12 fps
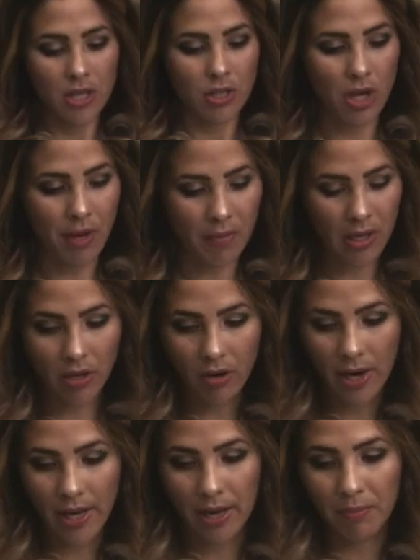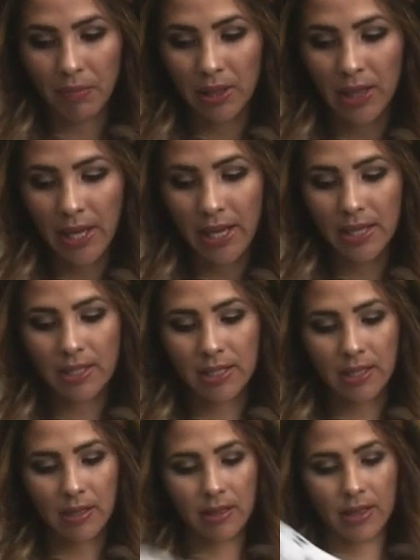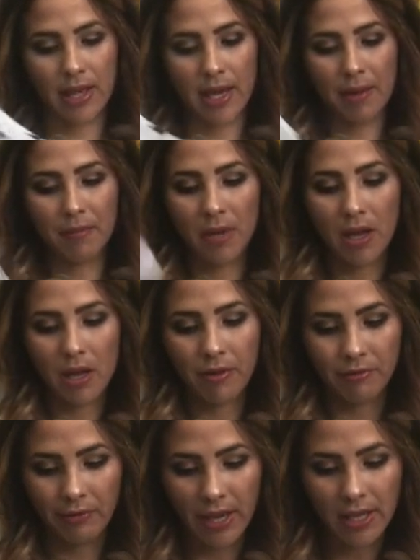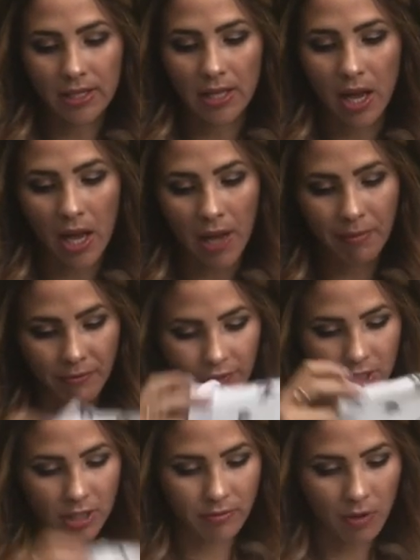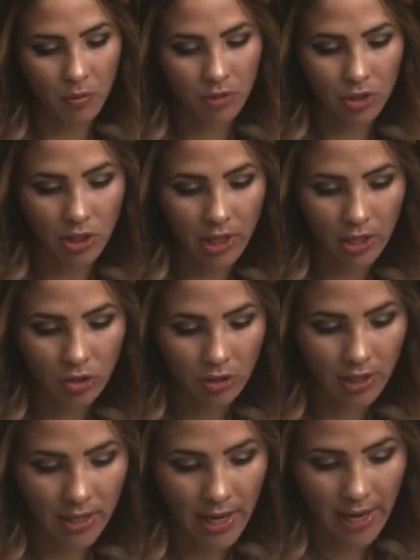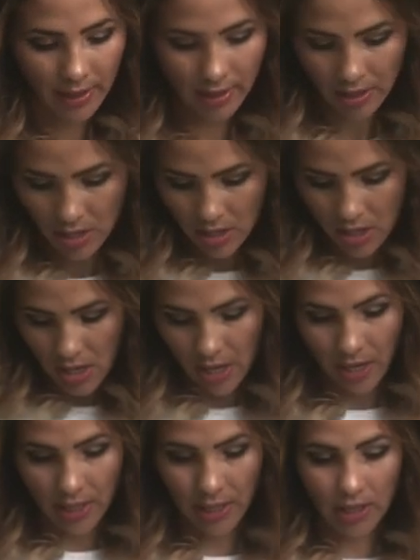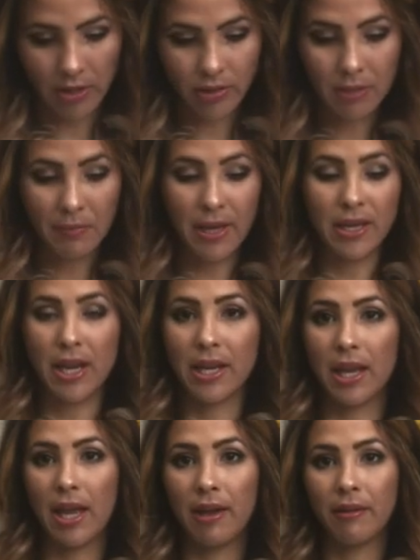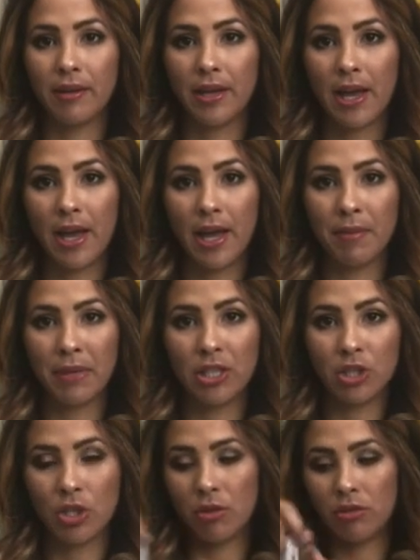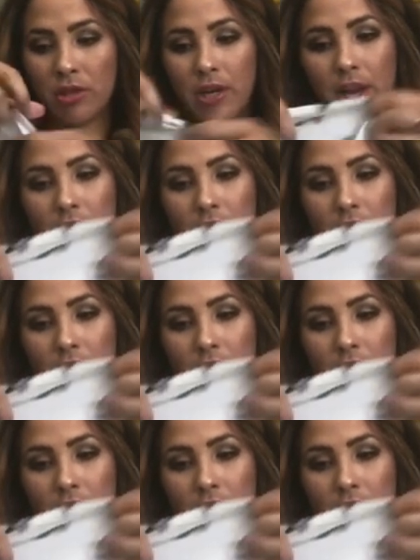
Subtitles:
So I'm gonna go ahead and place them face up. First of all, we're gonna do the neck. And here's my neck area and my shoulder